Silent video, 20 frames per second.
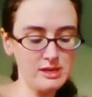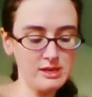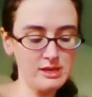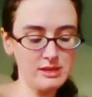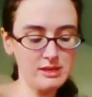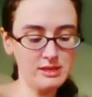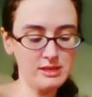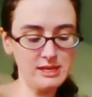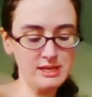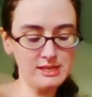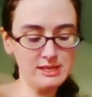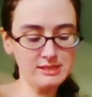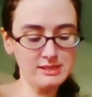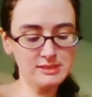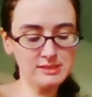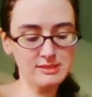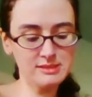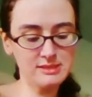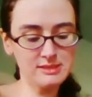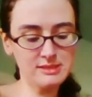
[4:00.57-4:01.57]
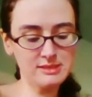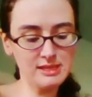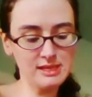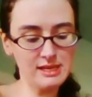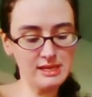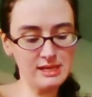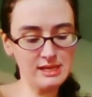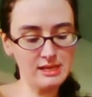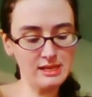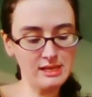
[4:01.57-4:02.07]
the next
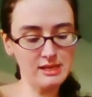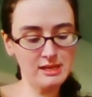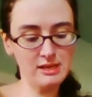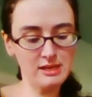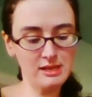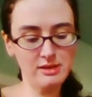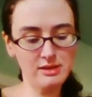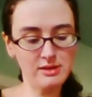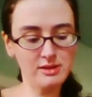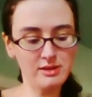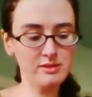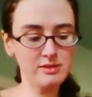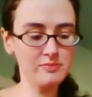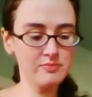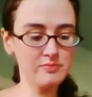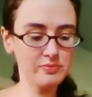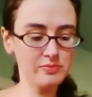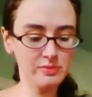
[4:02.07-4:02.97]
side here,